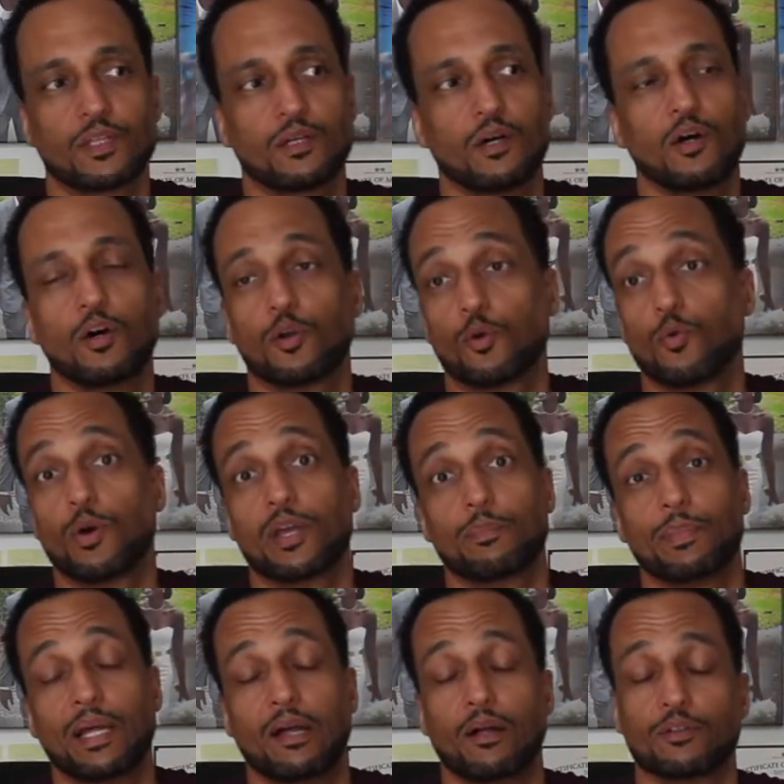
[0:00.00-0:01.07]
auto white
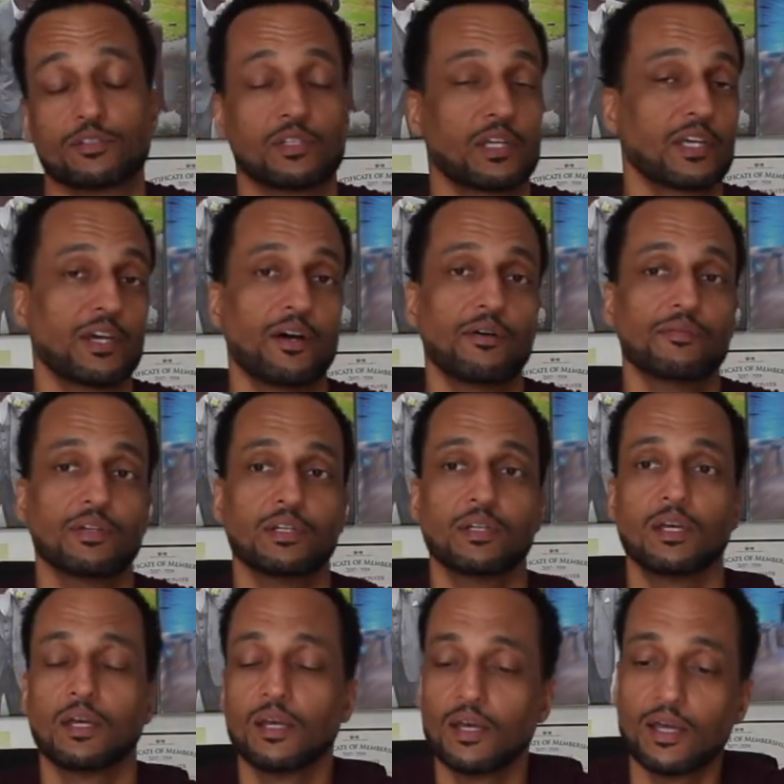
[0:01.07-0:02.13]
balance to Kelvin
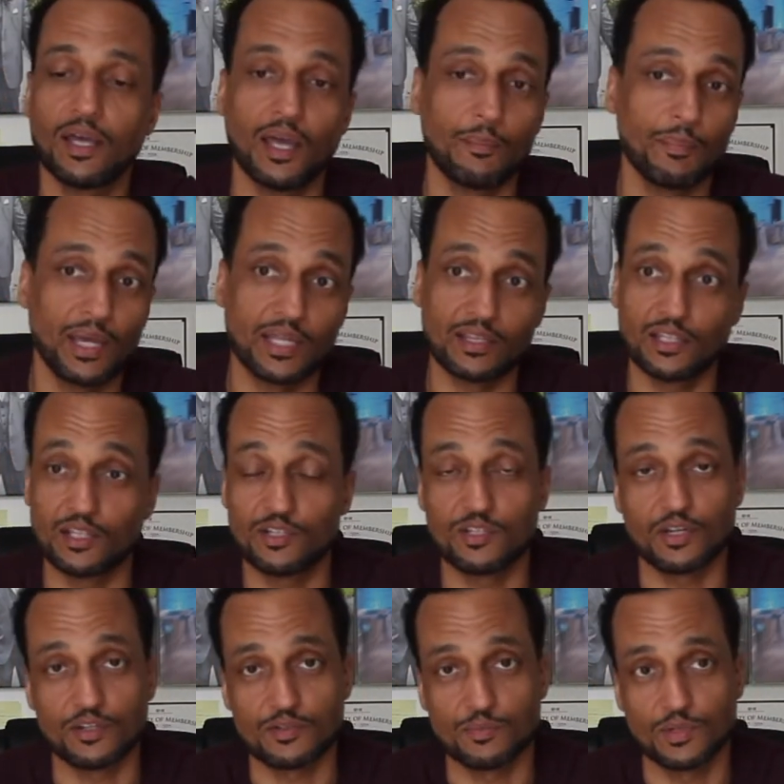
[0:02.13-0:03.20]
and make the
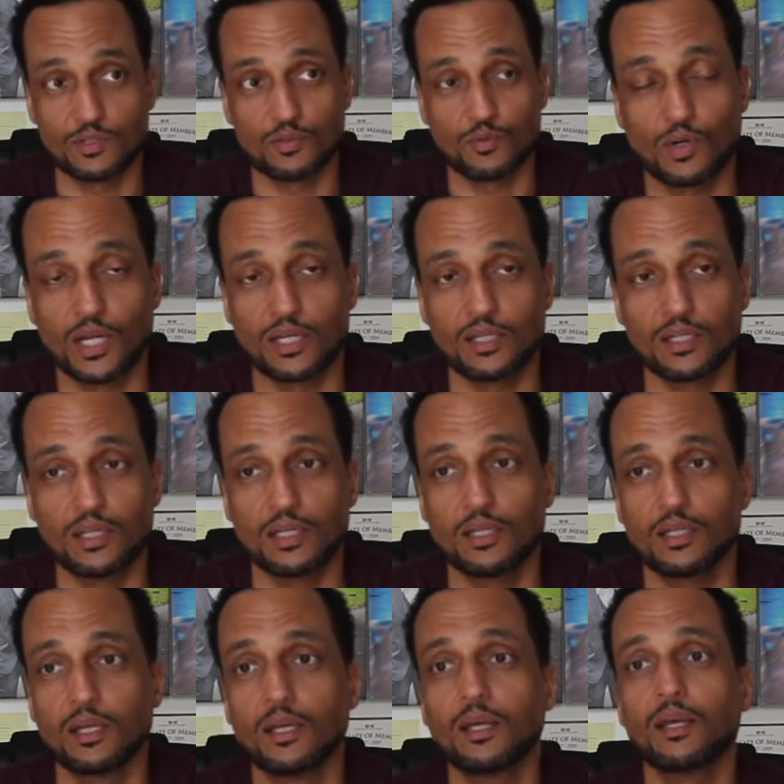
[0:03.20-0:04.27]
adjustment I
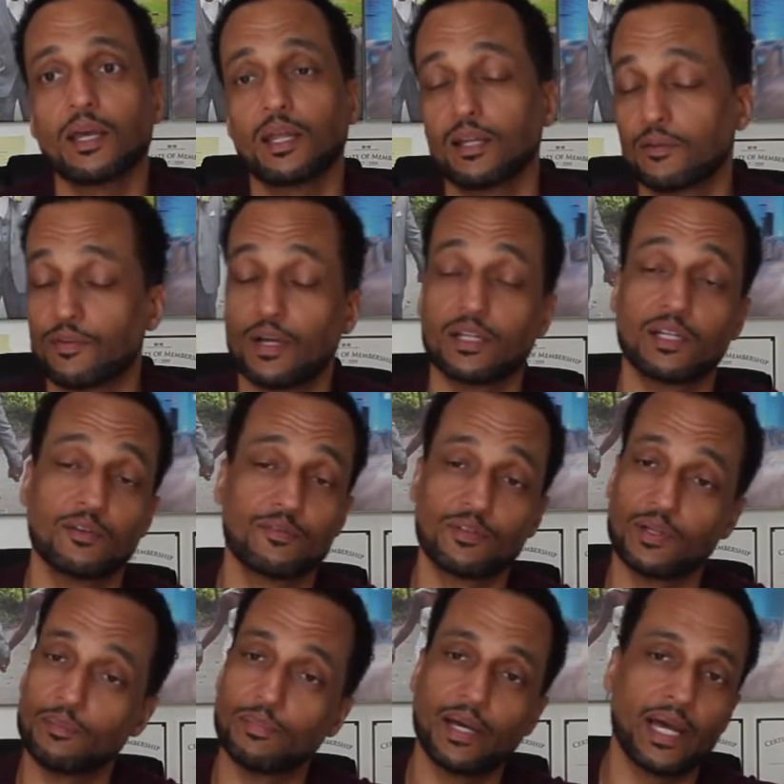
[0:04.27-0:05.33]
need. And if I need to
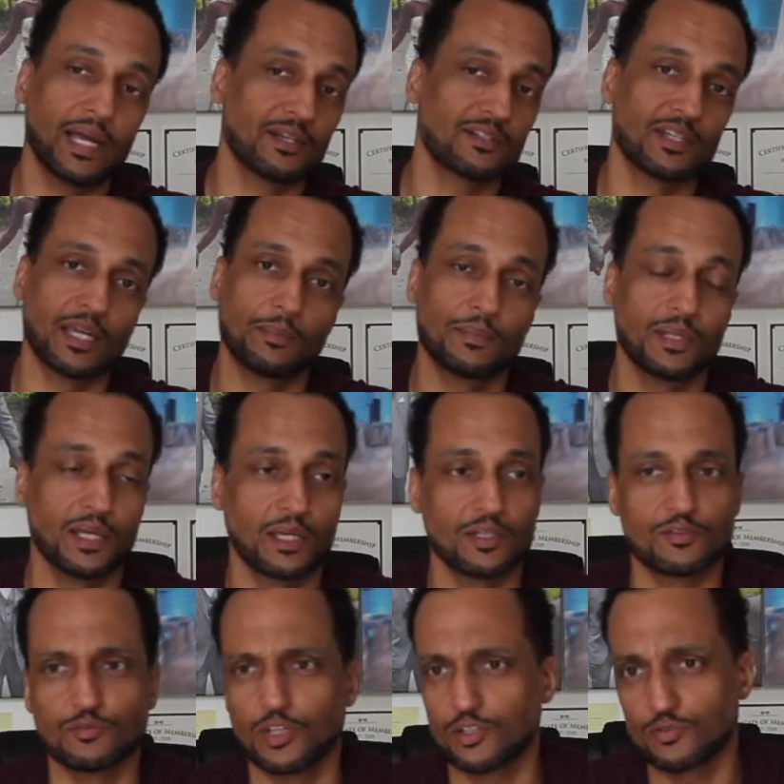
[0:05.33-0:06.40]
flip back, same thing.
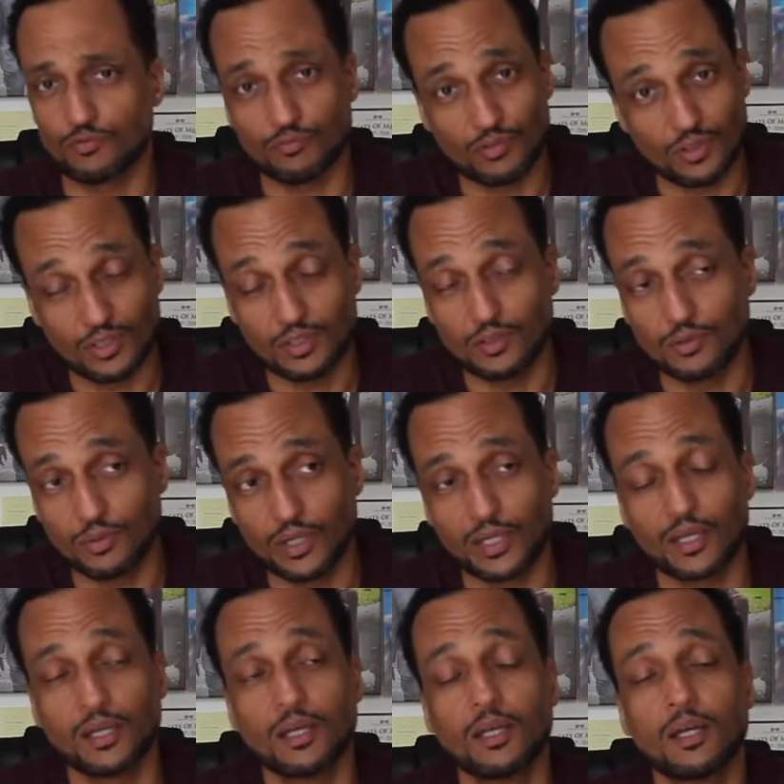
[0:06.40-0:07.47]
It's really
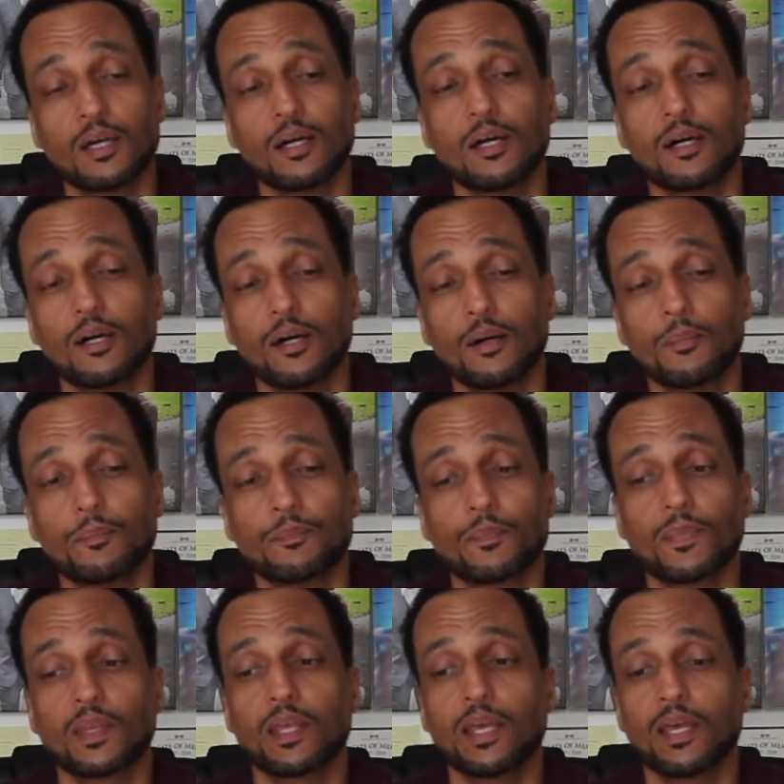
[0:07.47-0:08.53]
quick,
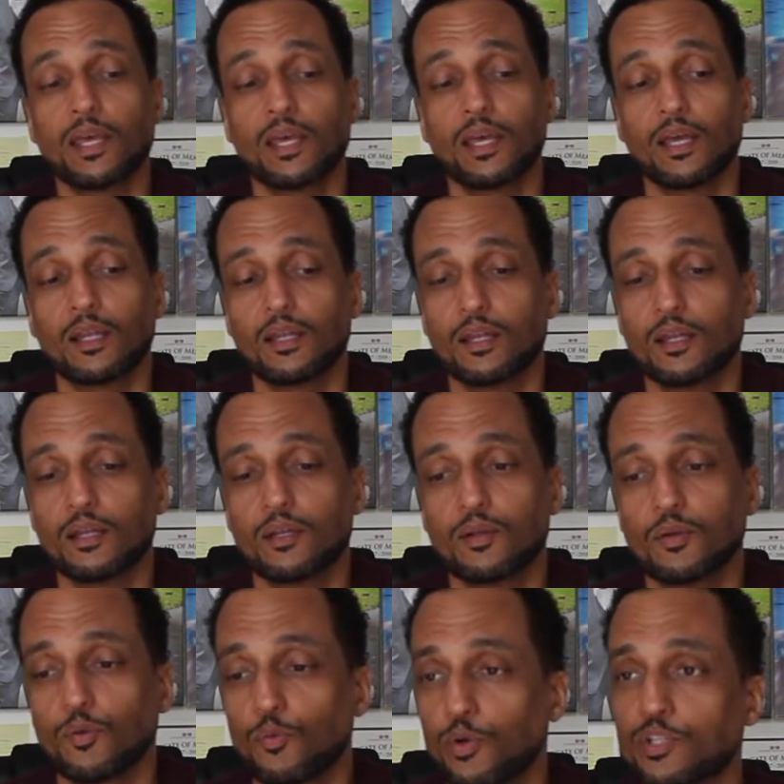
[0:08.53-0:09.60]
and
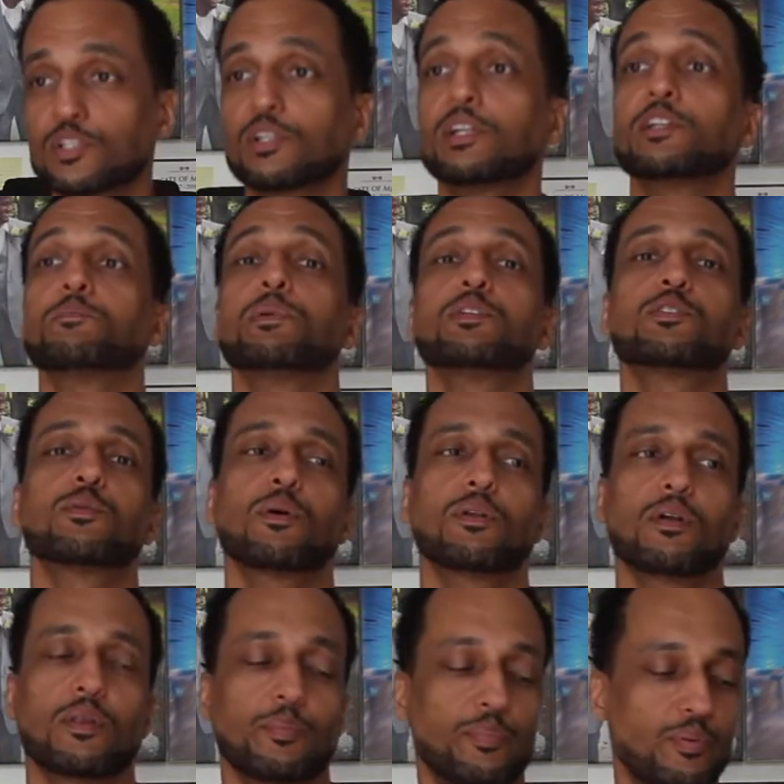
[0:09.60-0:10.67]
which leads me to
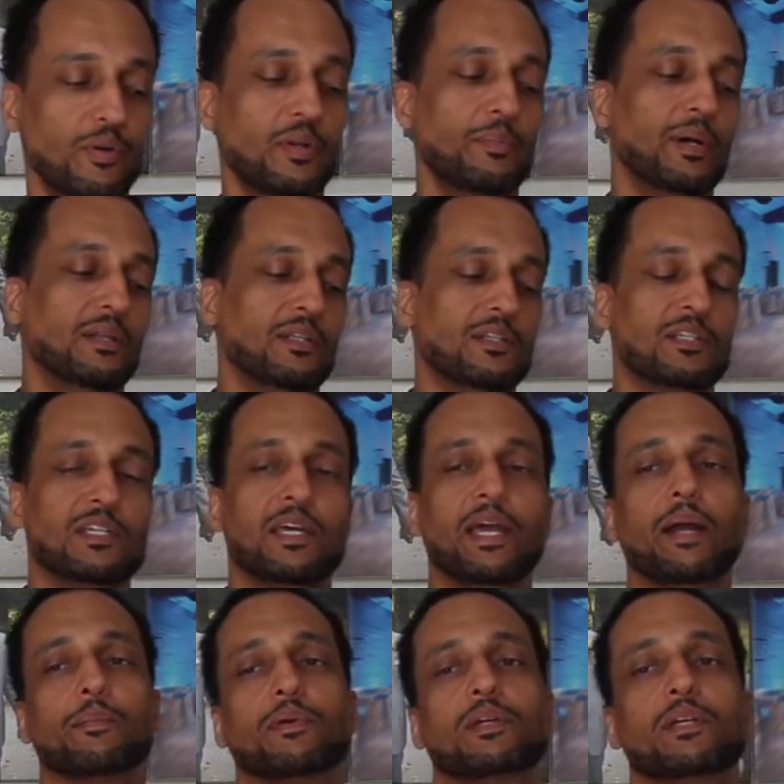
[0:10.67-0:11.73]
another point about this
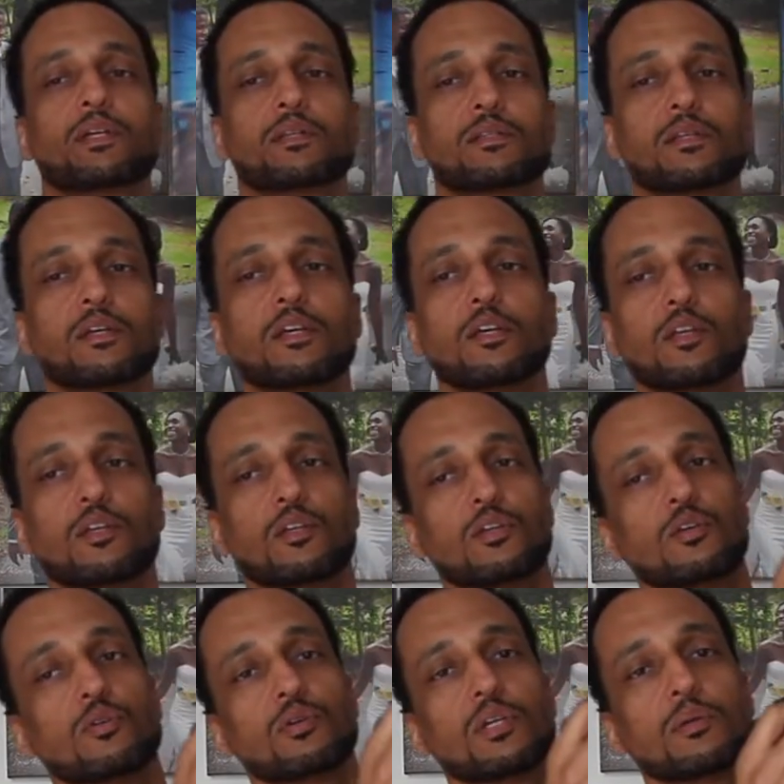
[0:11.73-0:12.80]
camera is
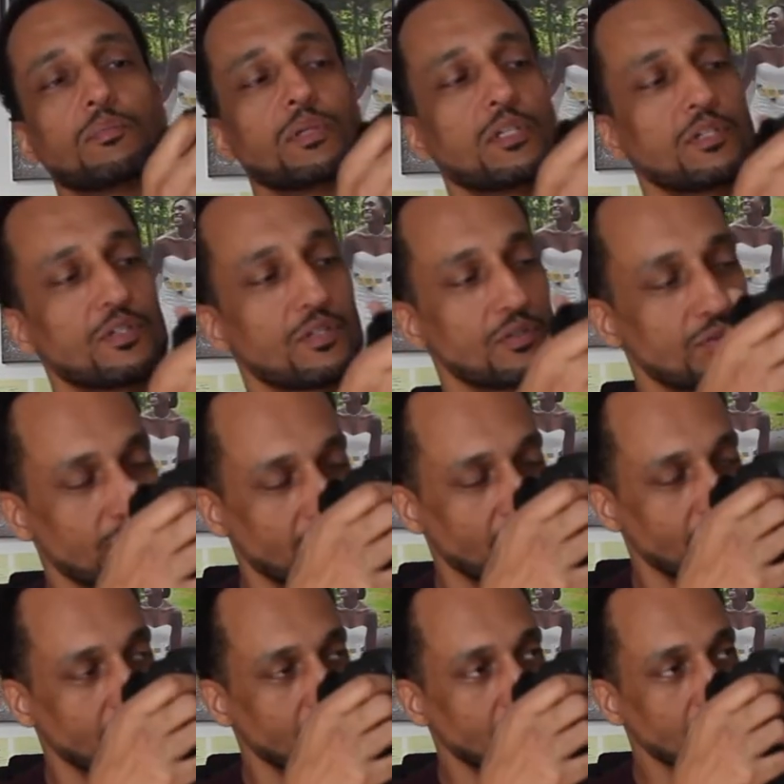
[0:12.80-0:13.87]
you can be shooting
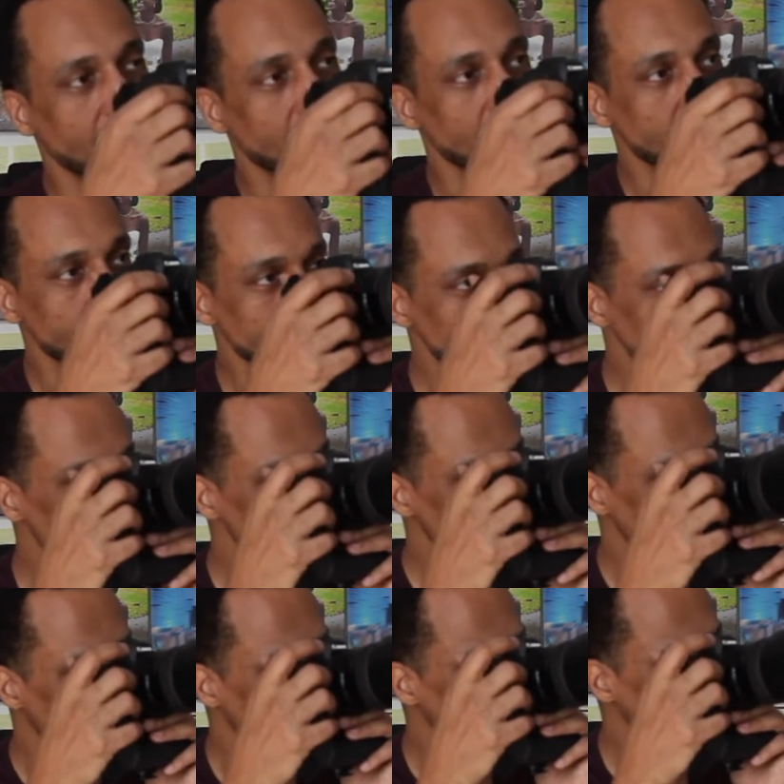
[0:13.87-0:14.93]

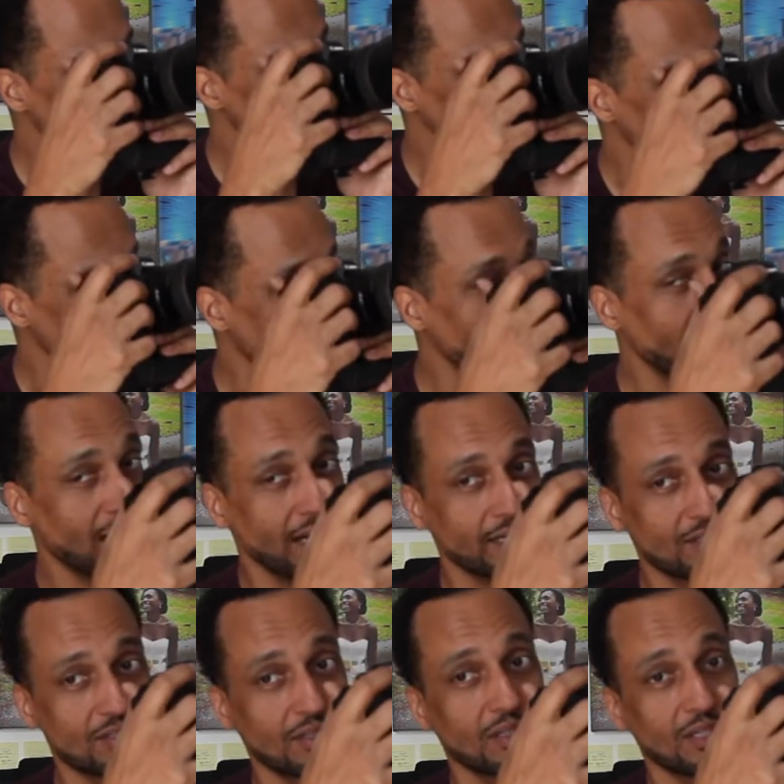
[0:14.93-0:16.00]
and keep your eye
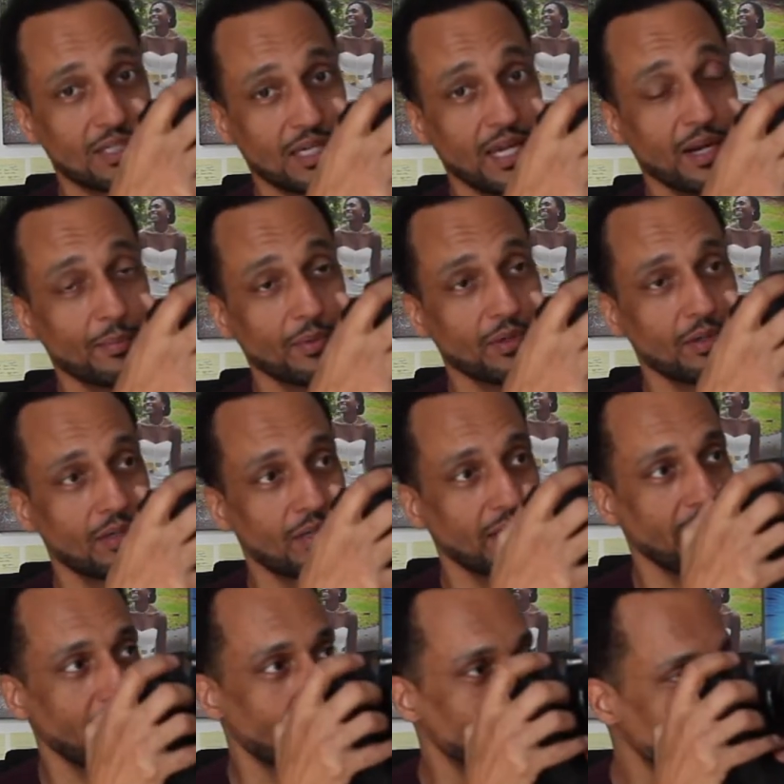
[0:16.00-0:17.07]
to the camera and